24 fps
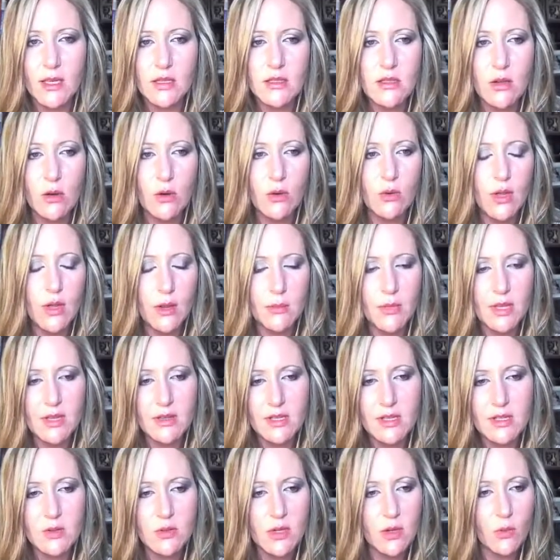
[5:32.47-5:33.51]
So, I mean,
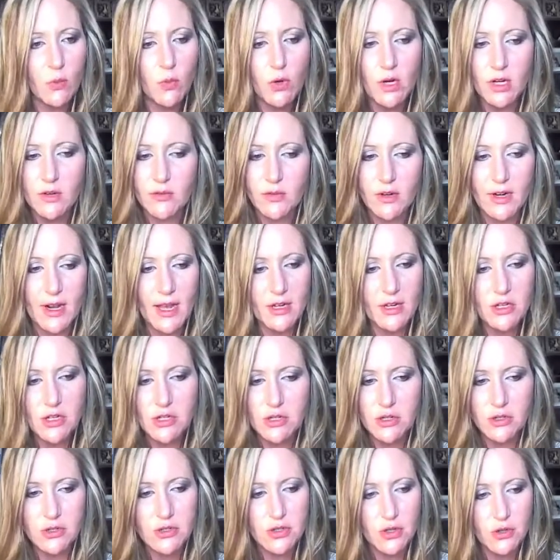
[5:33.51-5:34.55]
this can work for not
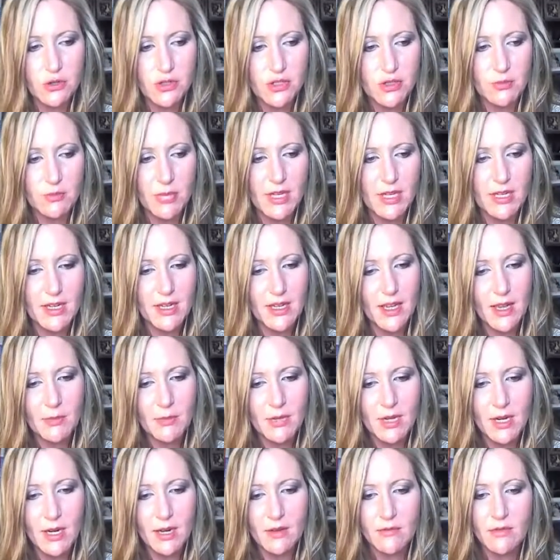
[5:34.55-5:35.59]
just your social media. I
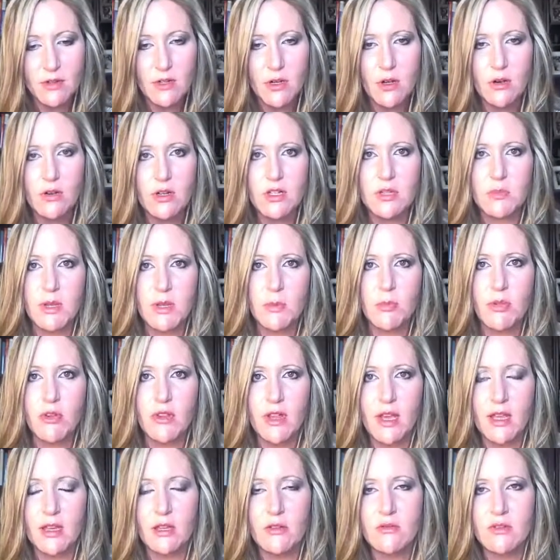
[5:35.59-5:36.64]
mean, I even noticed people
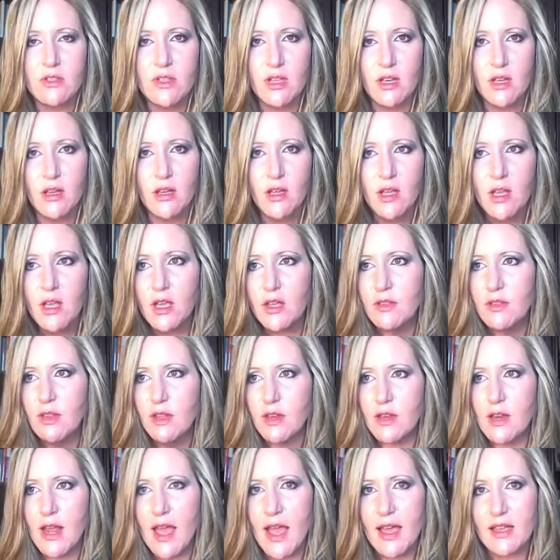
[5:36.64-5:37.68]
that use the
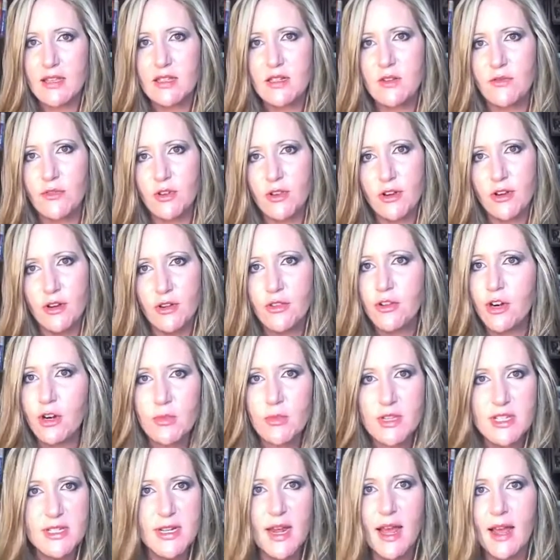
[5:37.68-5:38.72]
Nest for their
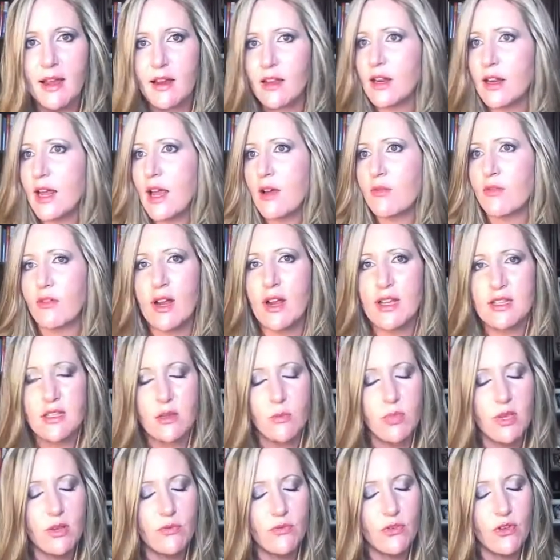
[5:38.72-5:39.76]
thermostat can have a
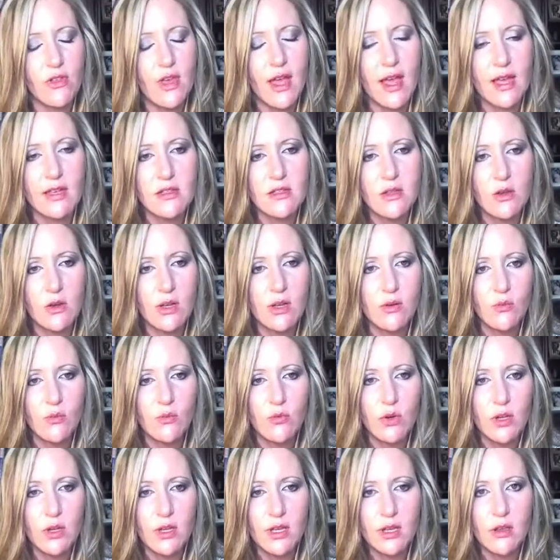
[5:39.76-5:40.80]
recipe for that. So it
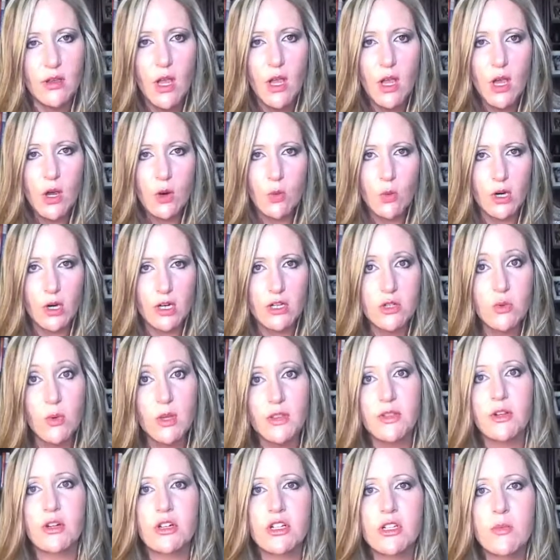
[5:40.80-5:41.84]
really works
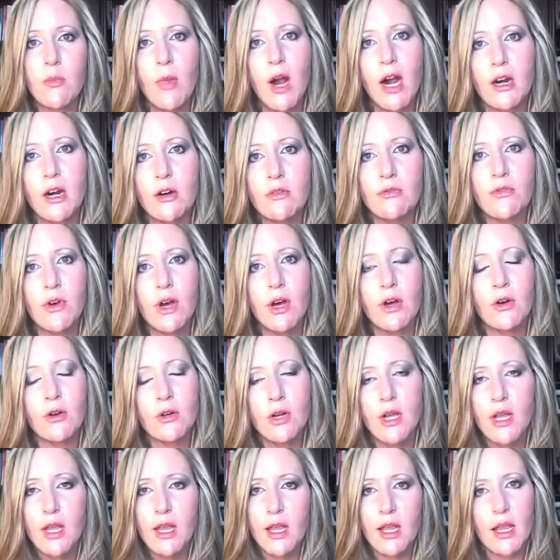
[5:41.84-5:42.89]
with your smartphone
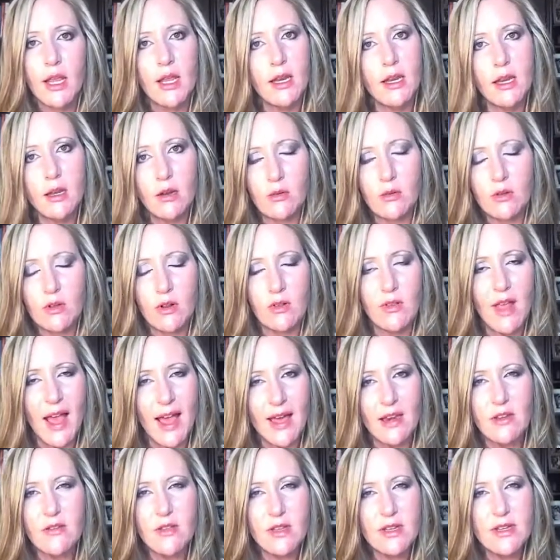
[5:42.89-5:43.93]
and a
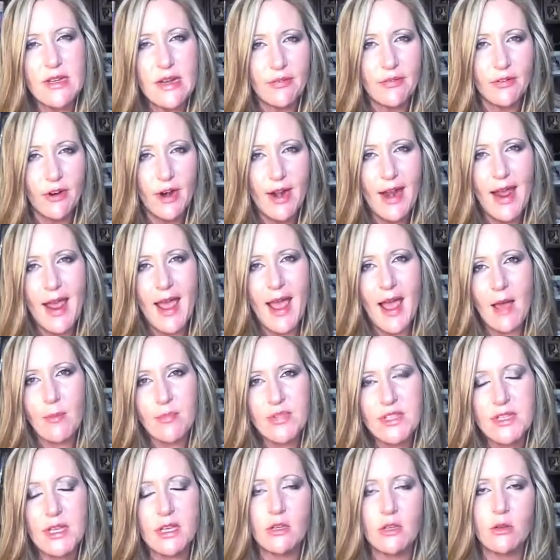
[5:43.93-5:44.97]
lot of the different
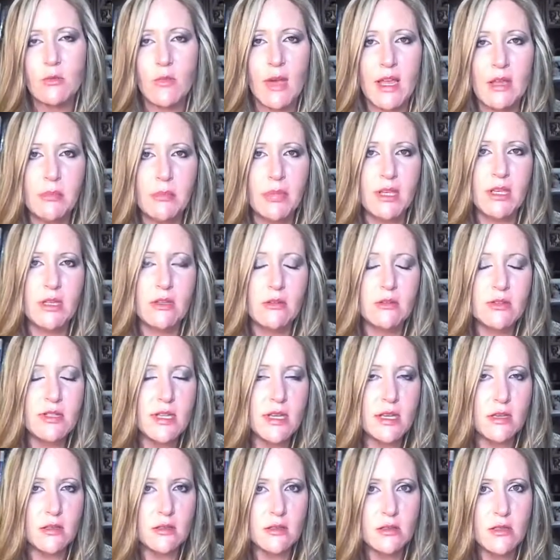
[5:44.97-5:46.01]
apps that you might be
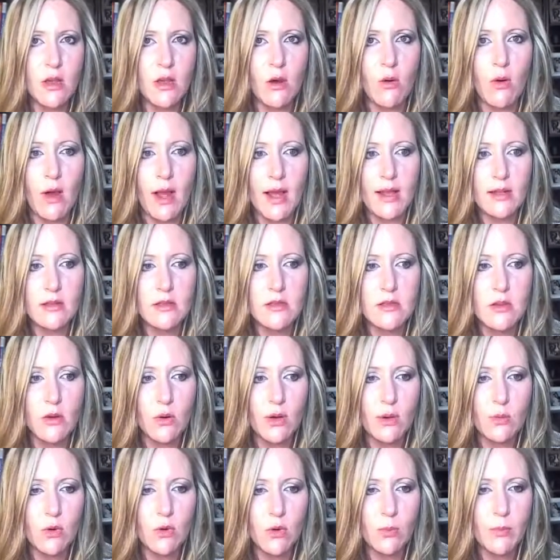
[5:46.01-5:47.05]
using and so on. So
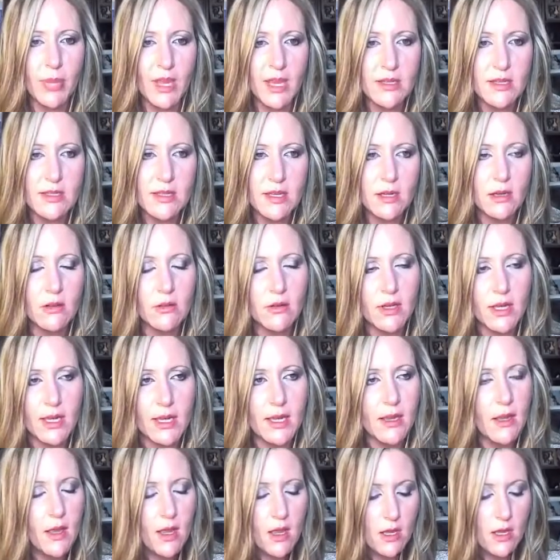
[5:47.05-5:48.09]
it will
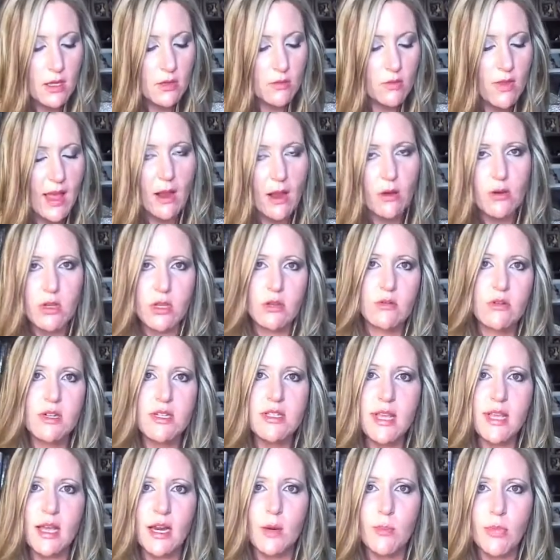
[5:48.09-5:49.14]
basically allow you to
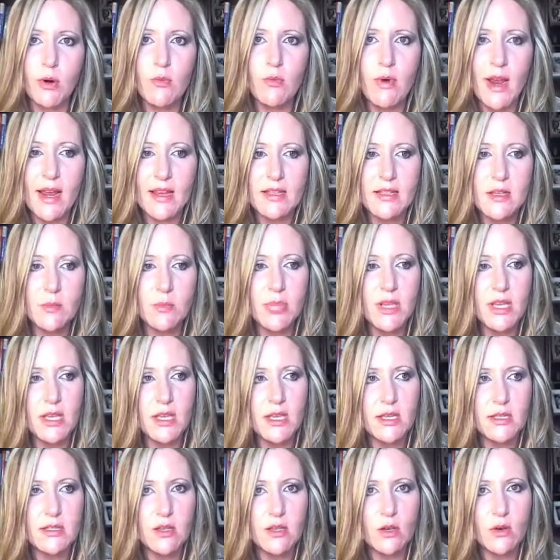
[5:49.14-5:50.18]
set up a
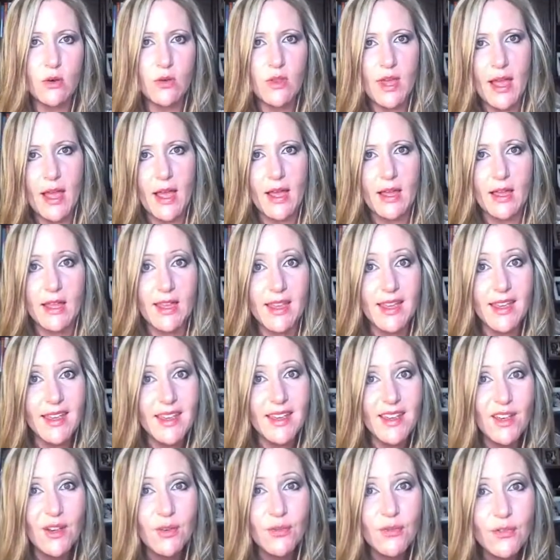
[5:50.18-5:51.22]
recipe so that
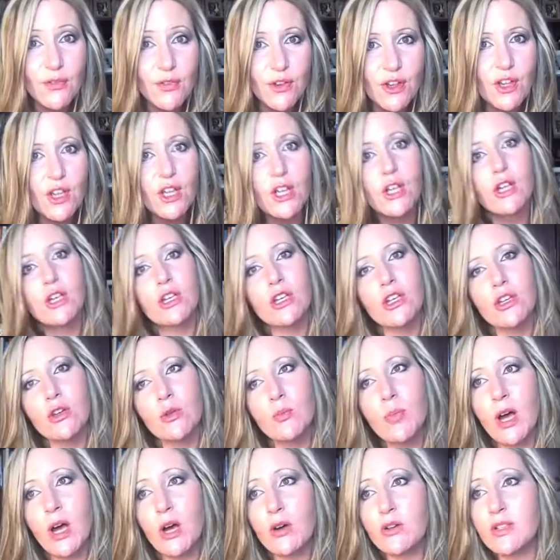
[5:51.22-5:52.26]
if you
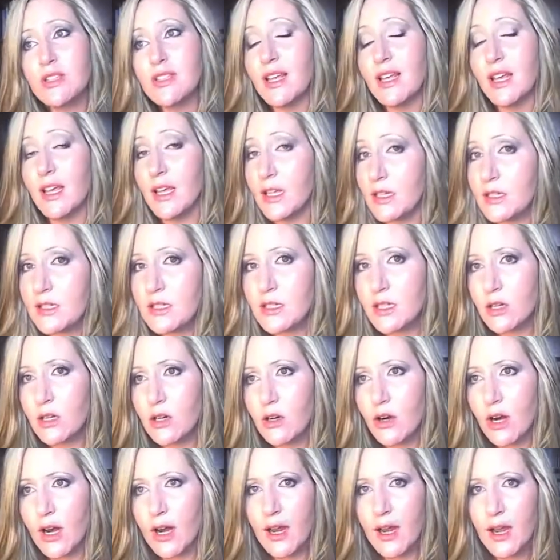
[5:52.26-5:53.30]
post to
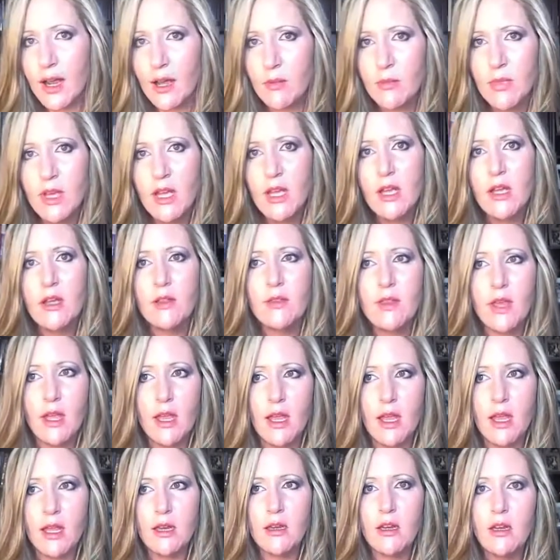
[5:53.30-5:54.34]
Instagram,
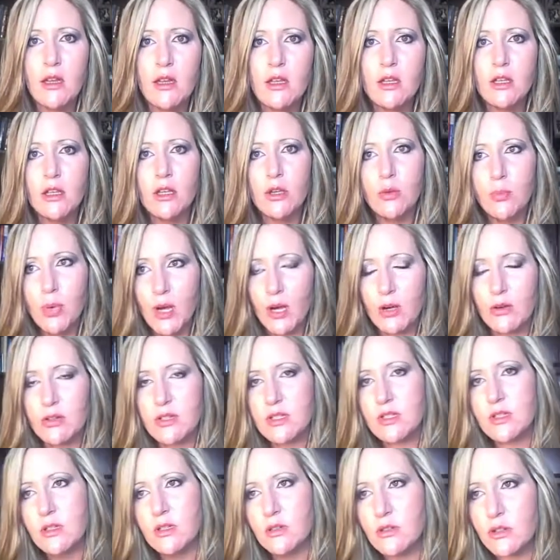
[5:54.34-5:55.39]
then you
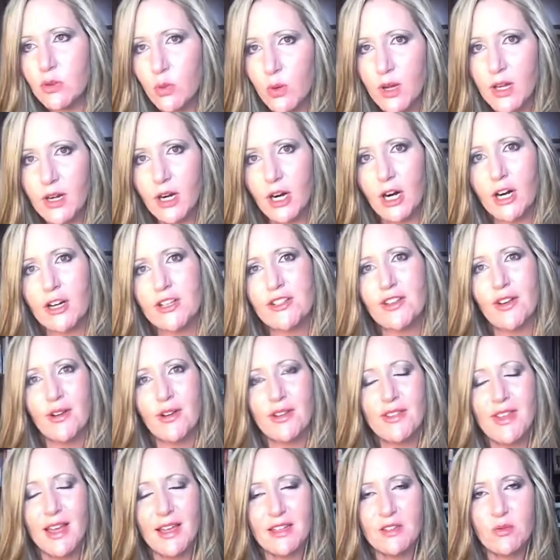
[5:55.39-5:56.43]
post to Twitter. So
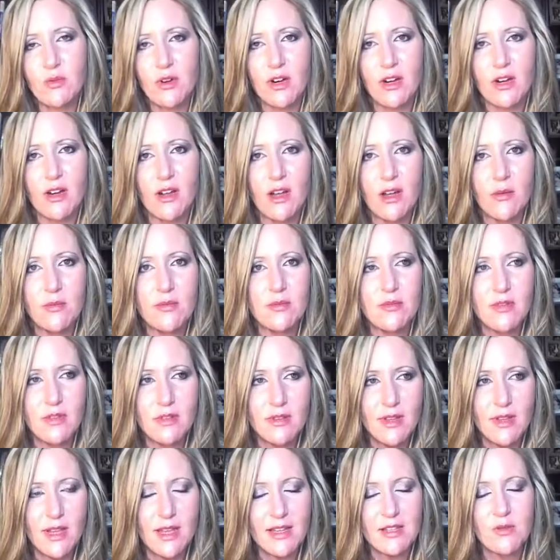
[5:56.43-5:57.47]
that's where it comes.
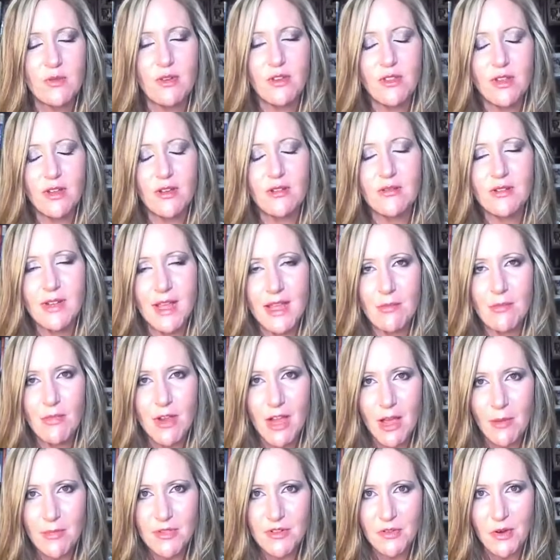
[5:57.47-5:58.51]
That's where the name
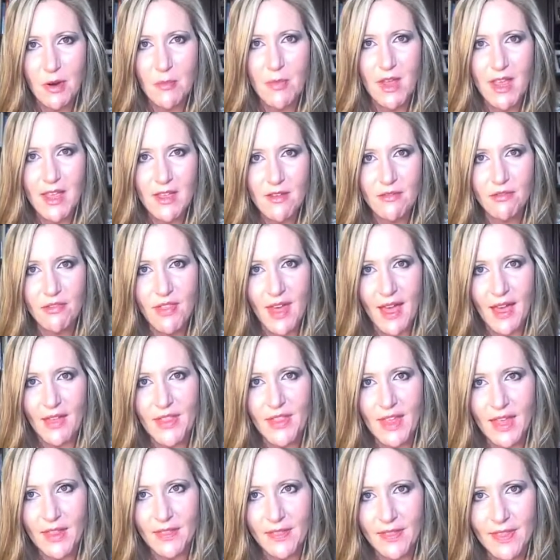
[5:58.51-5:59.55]
comes from, If That
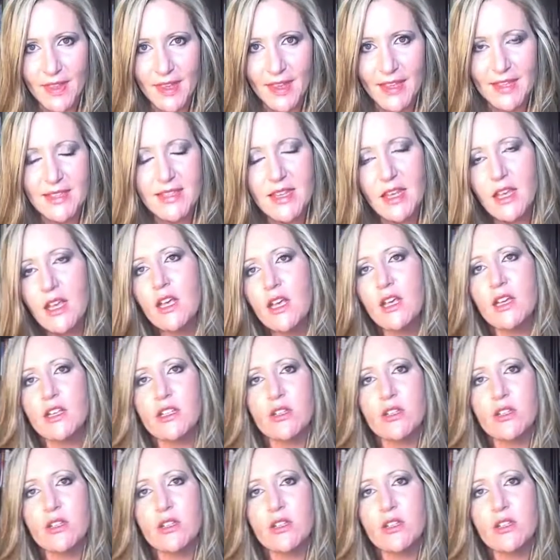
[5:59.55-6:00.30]
Then This.